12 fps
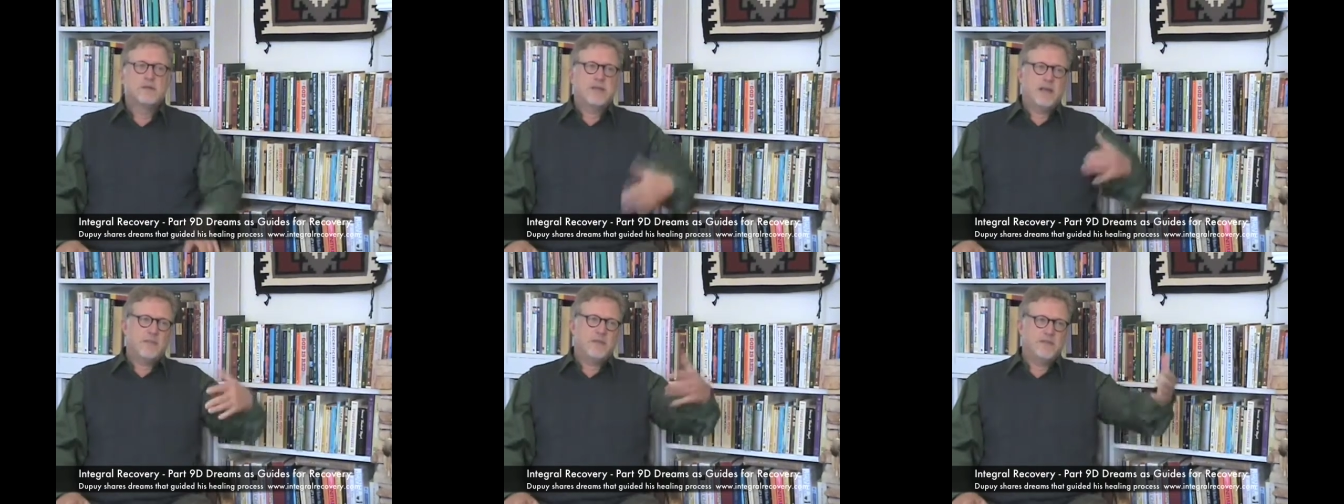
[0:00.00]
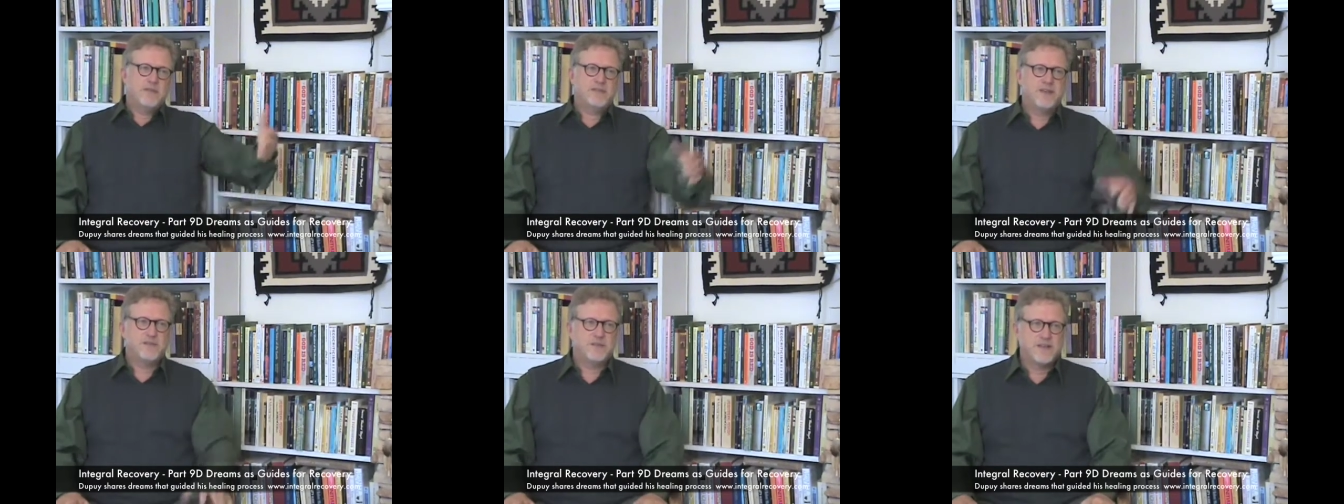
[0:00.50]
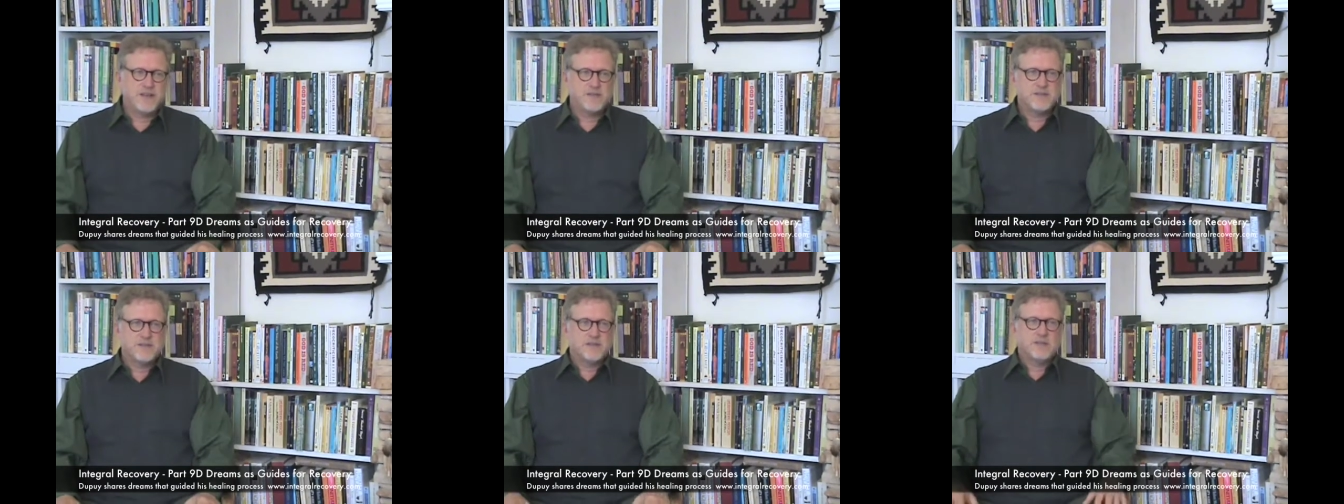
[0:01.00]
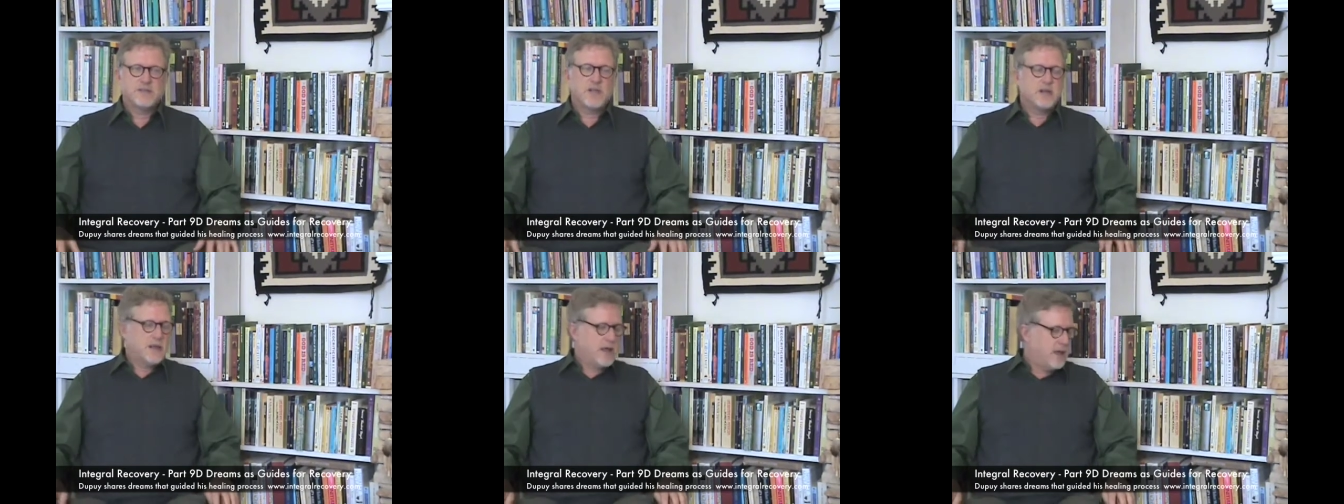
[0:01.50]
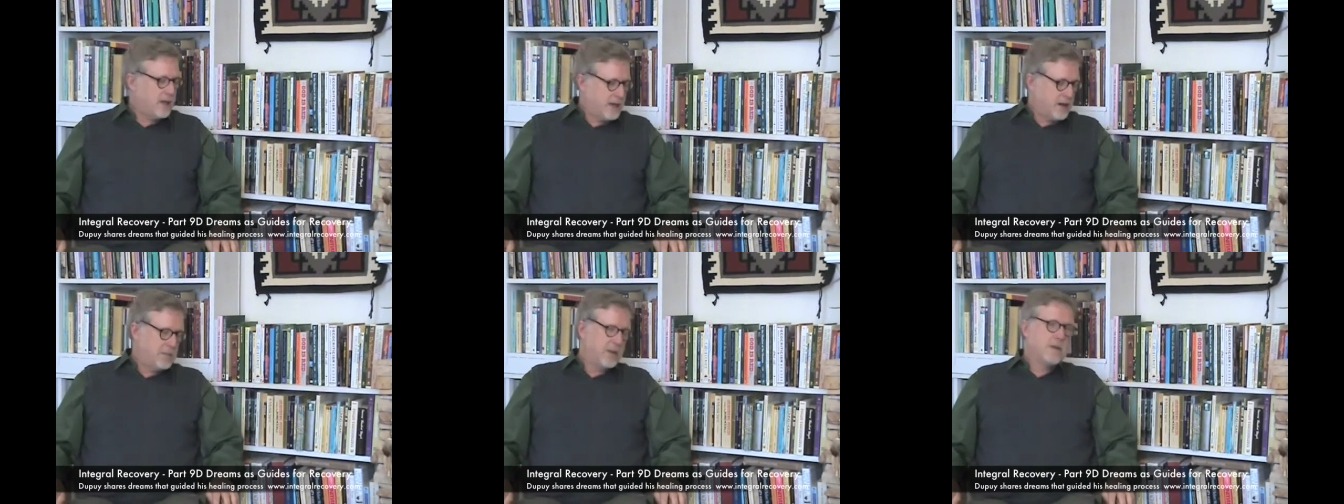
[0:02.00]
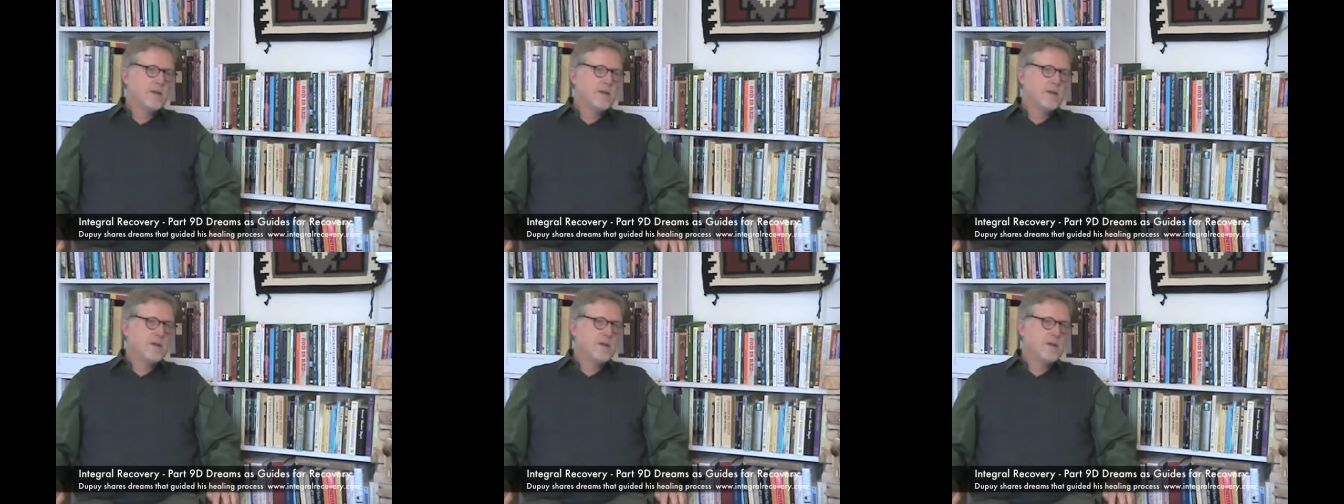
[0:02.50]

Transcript: so this happened several times. It scared the hell out of me.